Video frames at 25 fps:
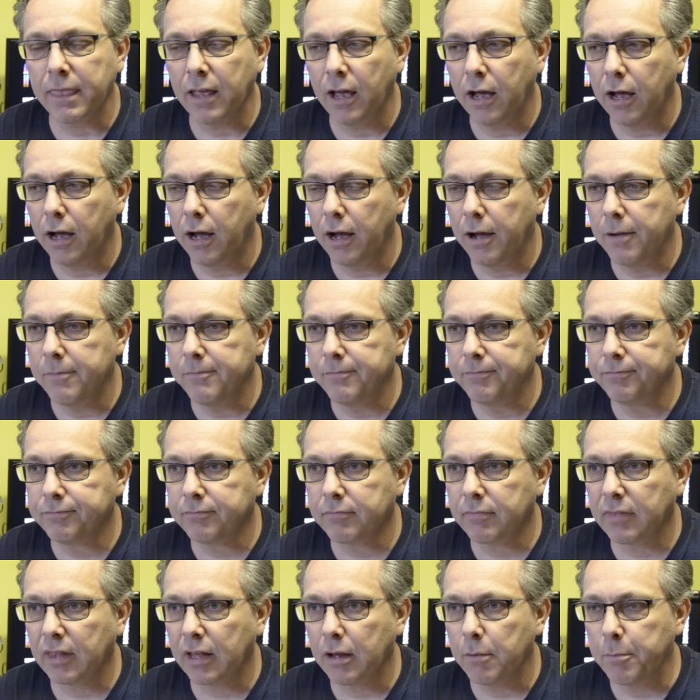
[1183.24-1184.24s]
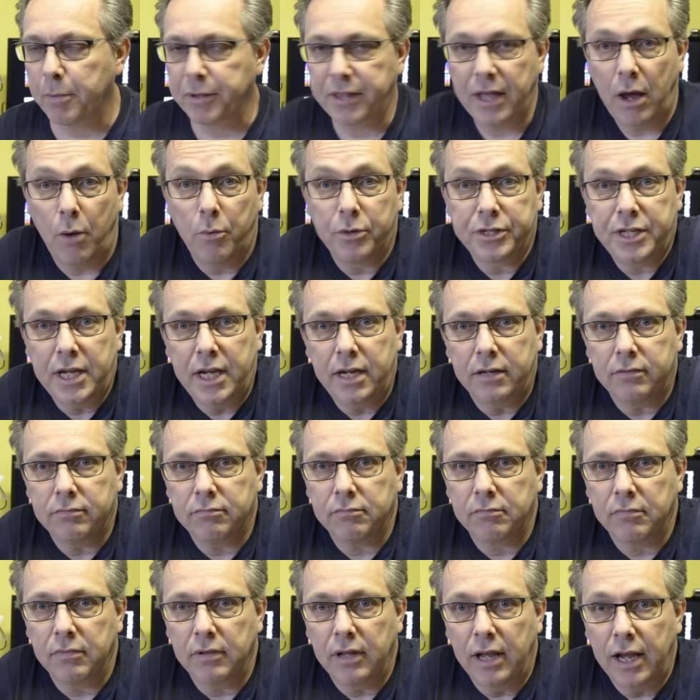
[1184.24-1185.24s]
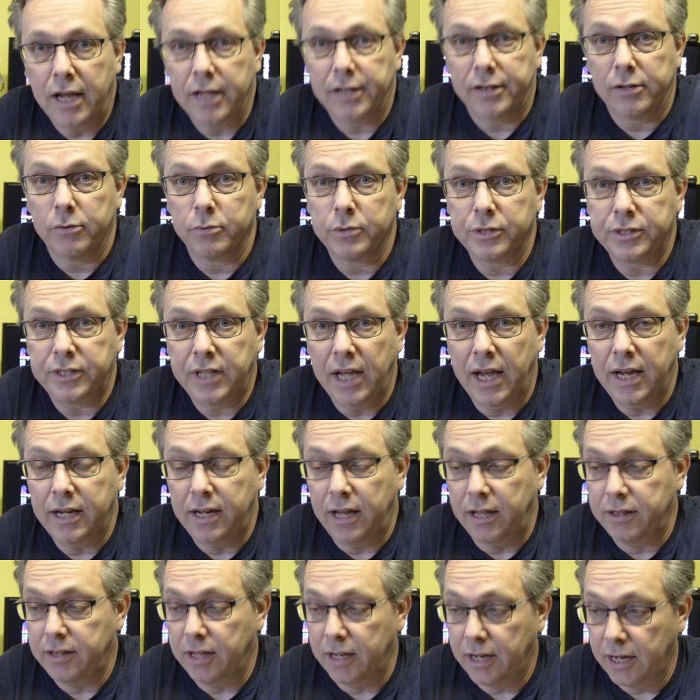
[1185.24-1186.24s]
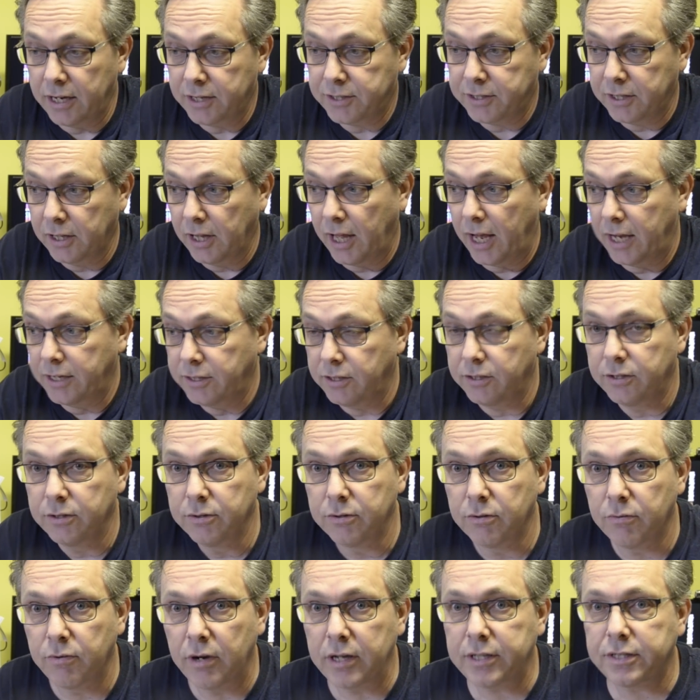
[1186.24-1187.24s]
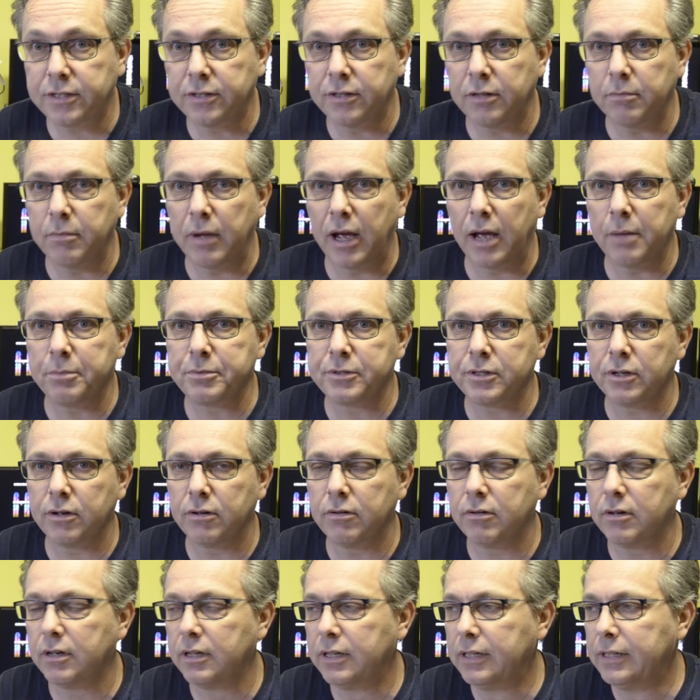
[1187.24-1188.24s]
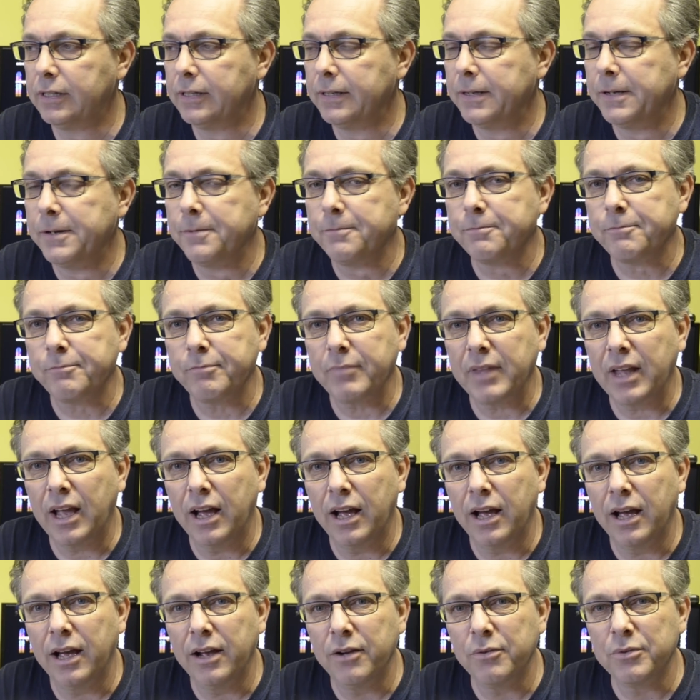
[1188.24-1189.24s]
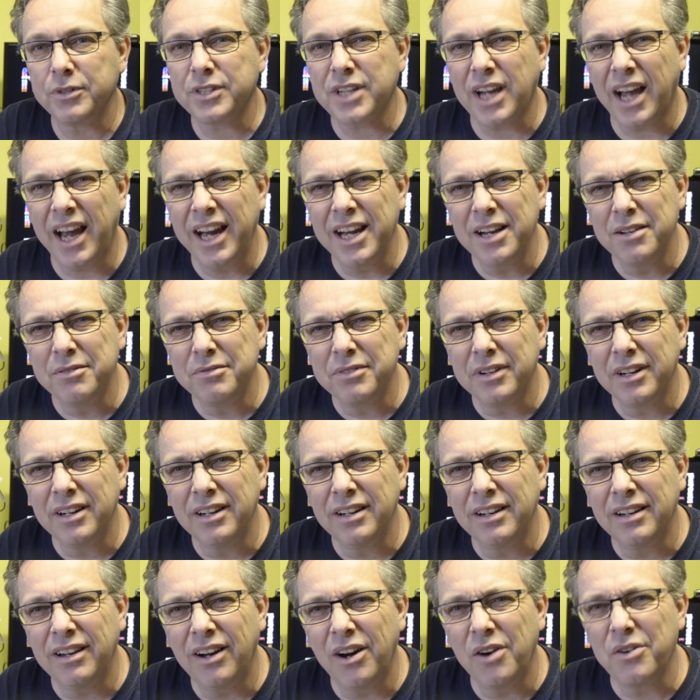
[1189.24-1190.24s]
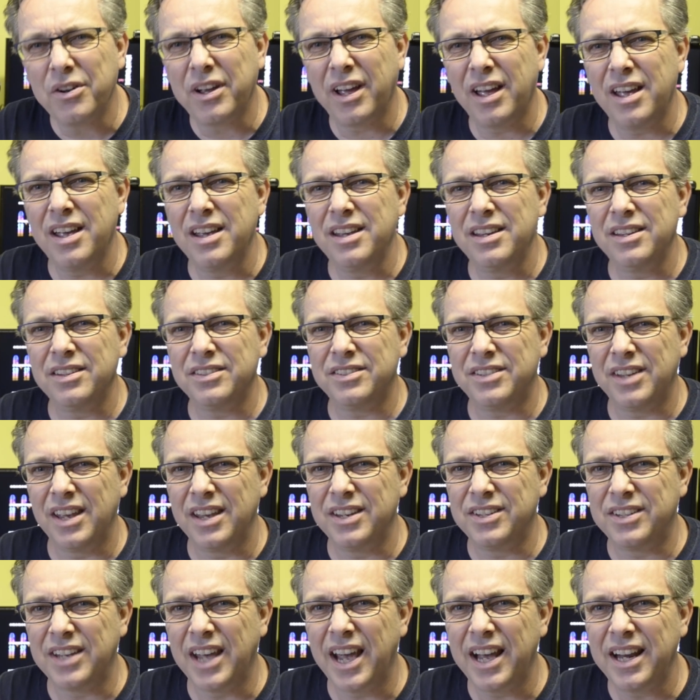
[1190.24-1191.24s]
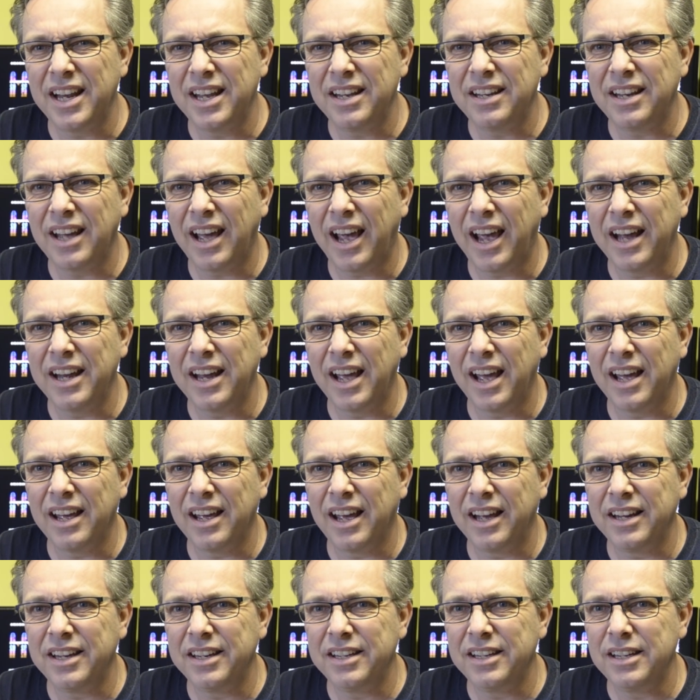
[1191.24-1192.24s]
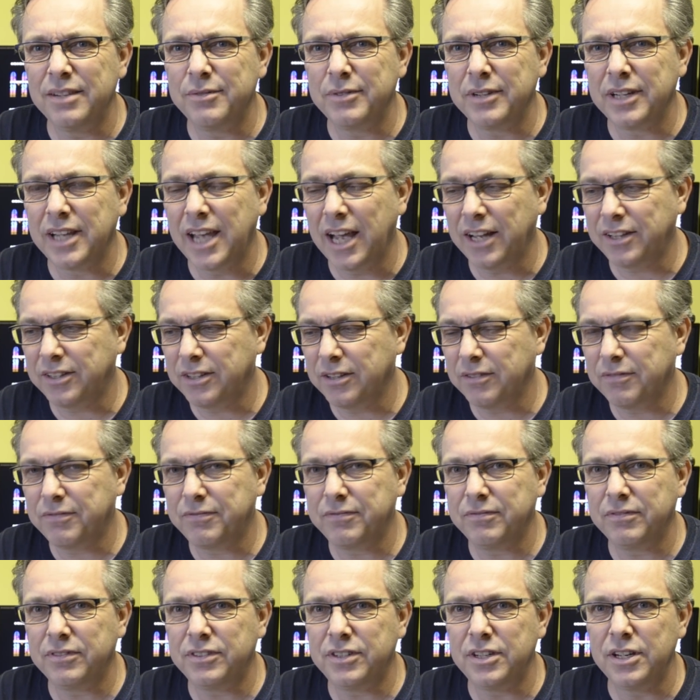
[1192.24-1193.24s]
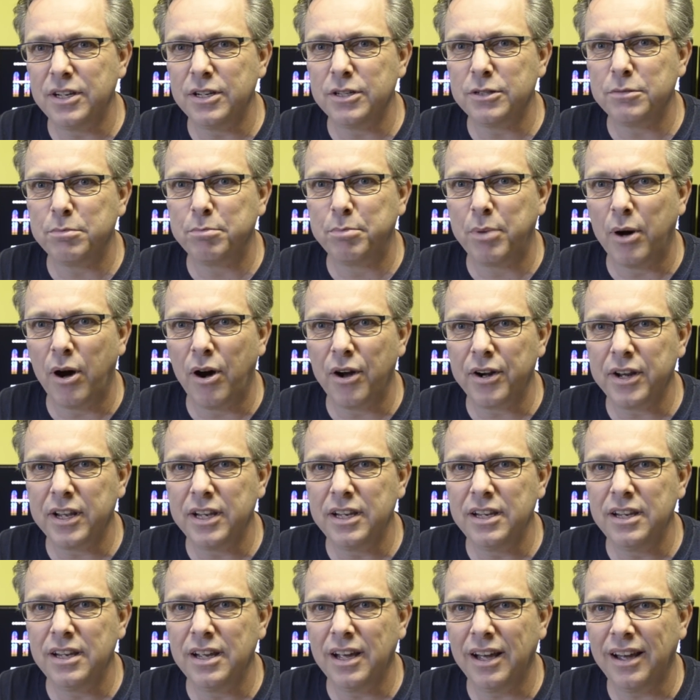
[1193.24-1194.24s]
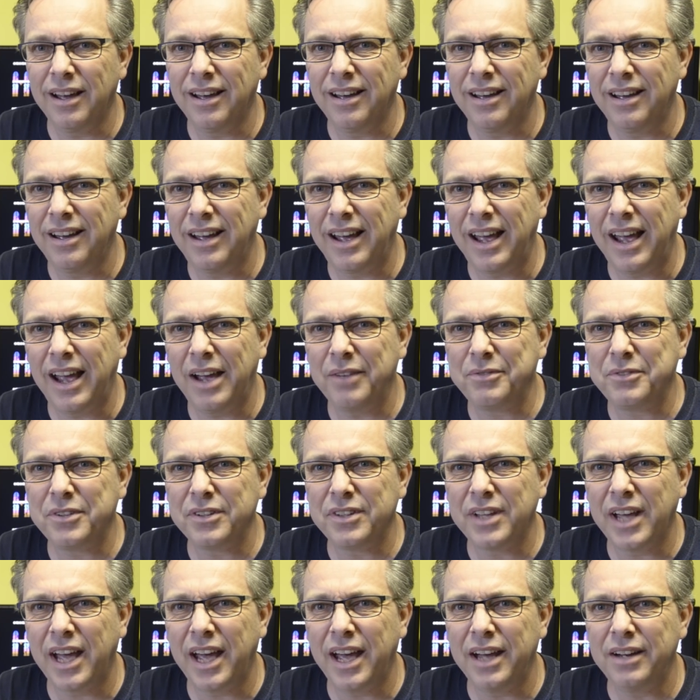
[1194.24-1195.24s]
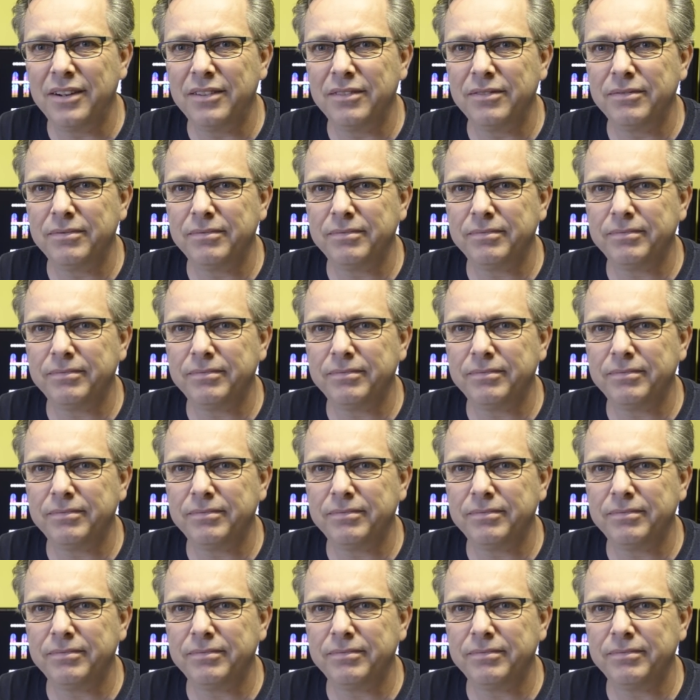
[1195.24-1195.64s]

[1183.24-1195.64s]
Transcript: But that was it. Hitler was dead, and then I still had to do the rest of the map. So it was kind of, okay, is that it? I didn't even get to see his body after that,